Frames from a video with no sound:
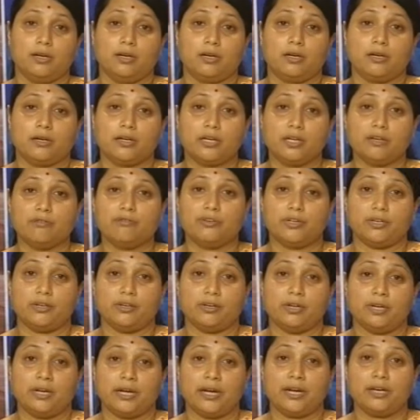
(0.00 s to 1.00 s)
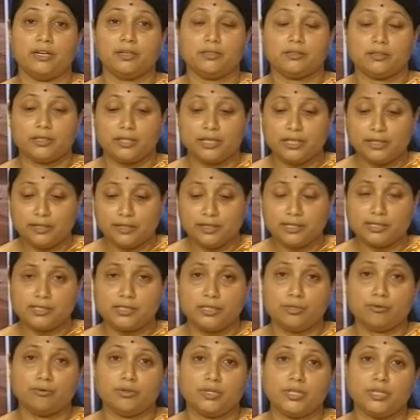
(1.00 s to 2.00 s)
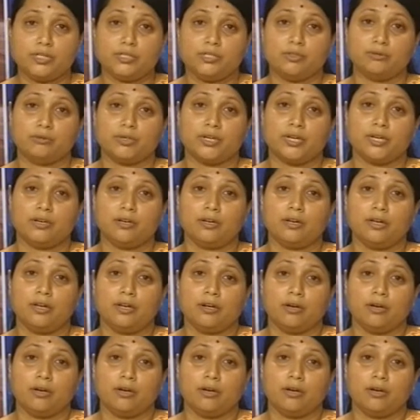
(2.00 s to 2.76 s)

given. And in this unit you can